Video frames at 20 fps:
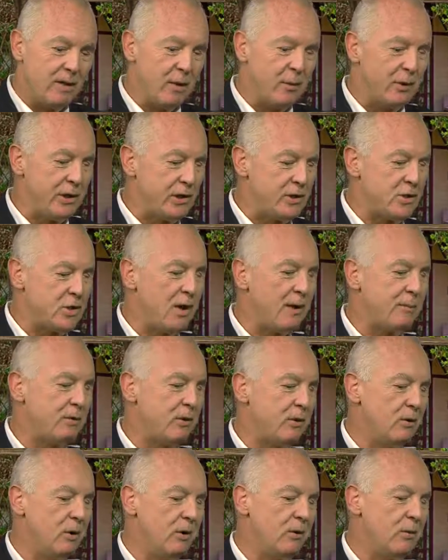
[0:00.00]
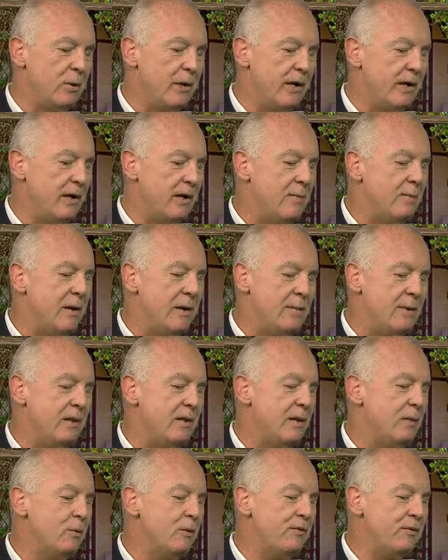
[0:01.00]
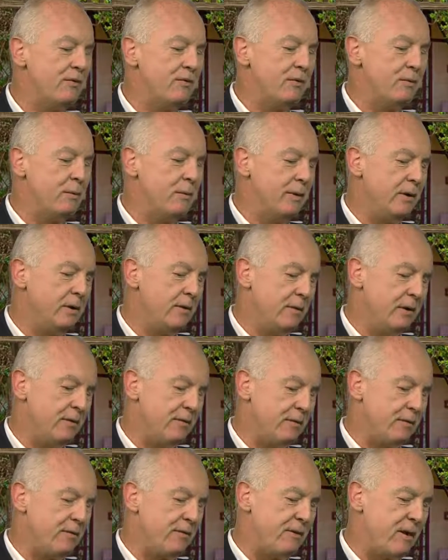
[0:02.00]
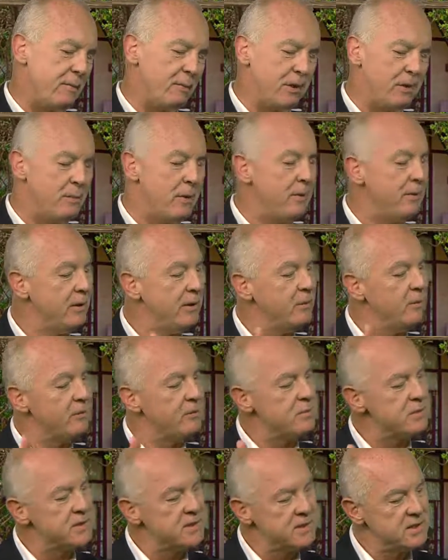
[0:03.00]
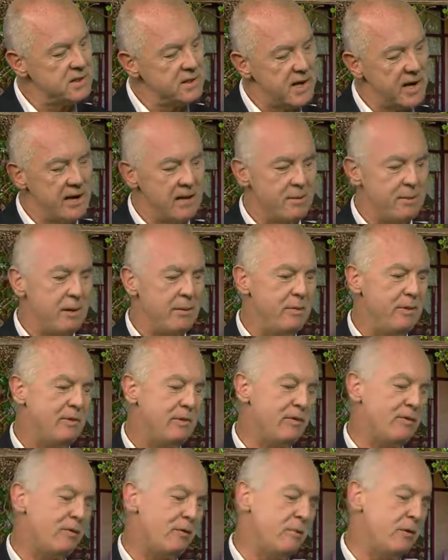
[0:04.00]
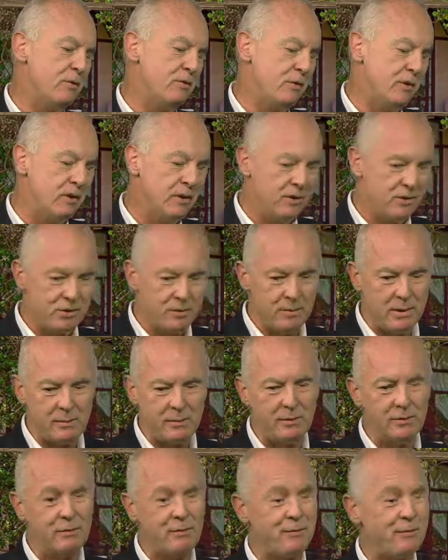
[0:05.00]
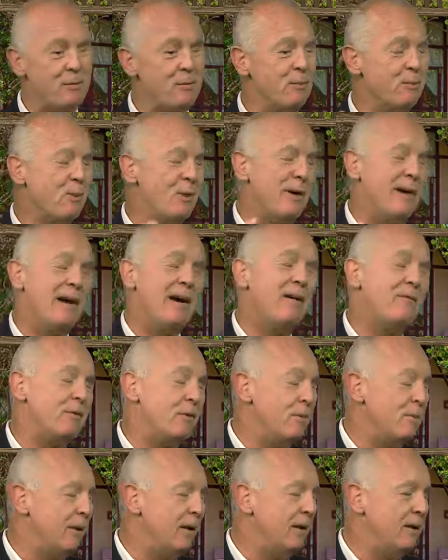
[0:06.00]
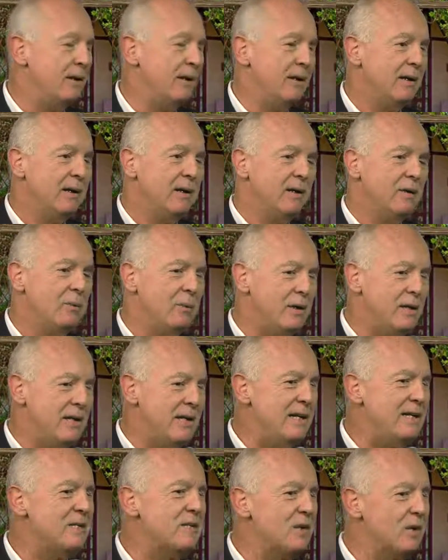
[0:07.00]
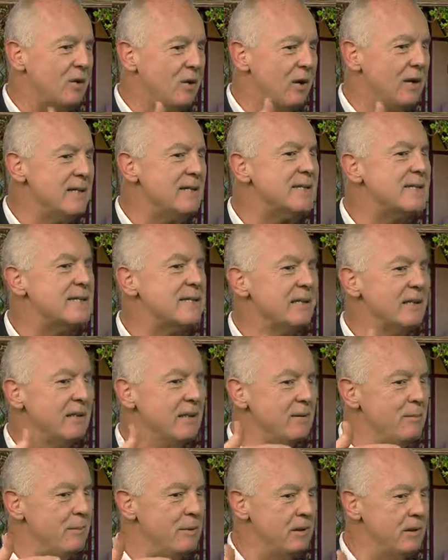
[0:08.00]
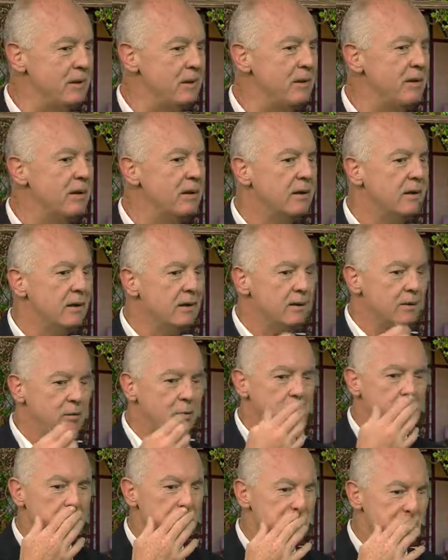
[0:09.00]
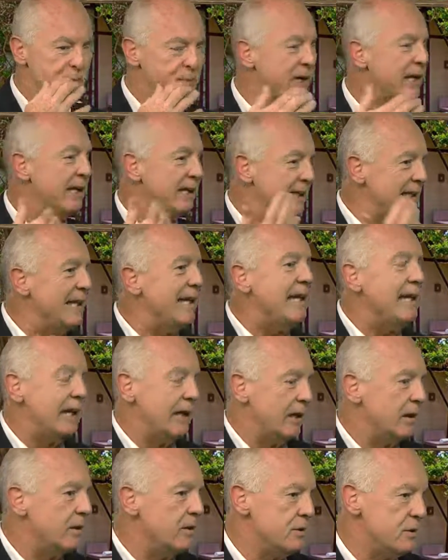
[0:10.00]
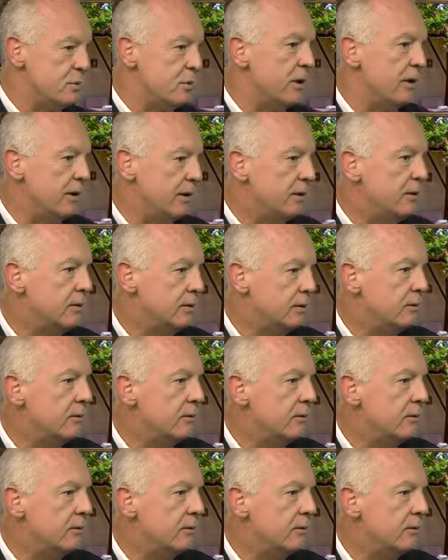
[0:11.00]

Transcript: That we adopted along the way. And maybe they were from family. Maybe they were from society. Maybe they're from your religion. Maybe they're from whatever. But we need to constantly be doing a spring cleaning in this way.